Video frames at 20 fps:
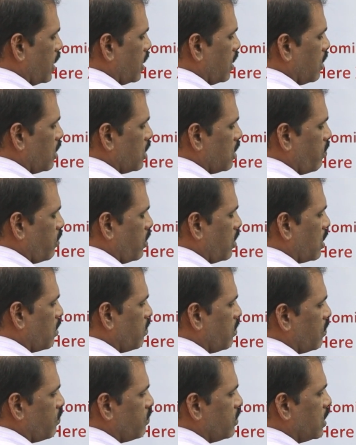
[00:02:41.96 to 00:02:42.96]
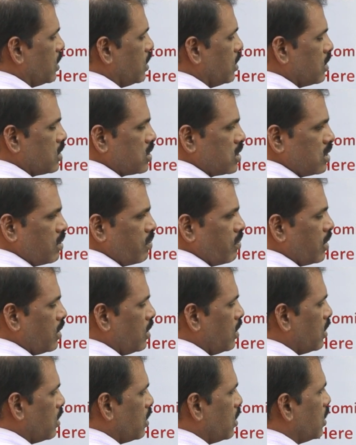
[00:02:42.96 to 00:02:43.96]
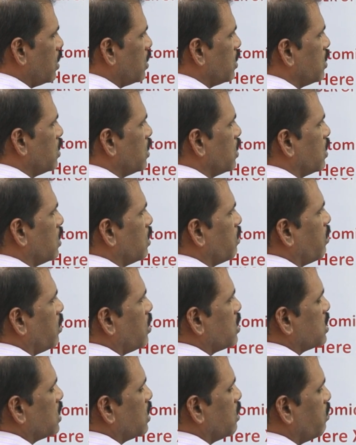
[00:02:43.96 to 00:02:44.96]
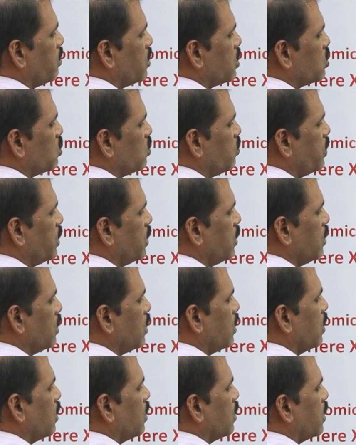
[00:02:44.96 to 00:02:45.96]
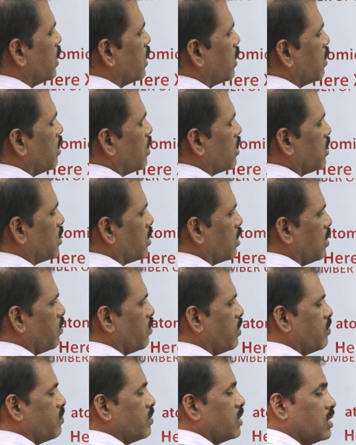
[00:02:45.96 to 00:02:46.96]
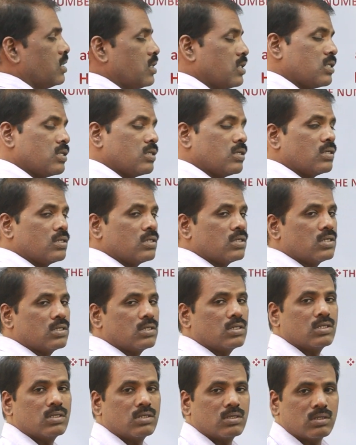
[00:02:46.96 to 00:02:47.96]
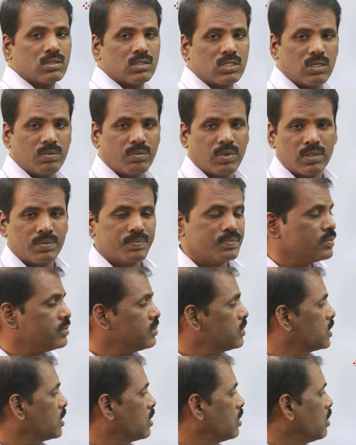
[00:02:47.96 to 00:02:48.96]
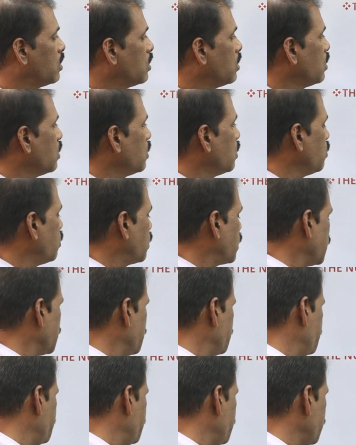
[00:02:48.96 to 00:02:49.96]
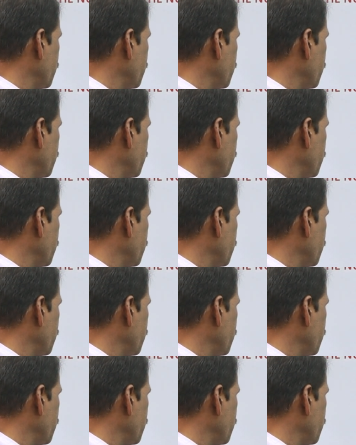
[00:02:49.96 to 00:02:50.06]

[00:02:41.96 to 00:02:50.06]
written at the bottom of the symbol and the mass number should be written at the top of the symbol. Okay,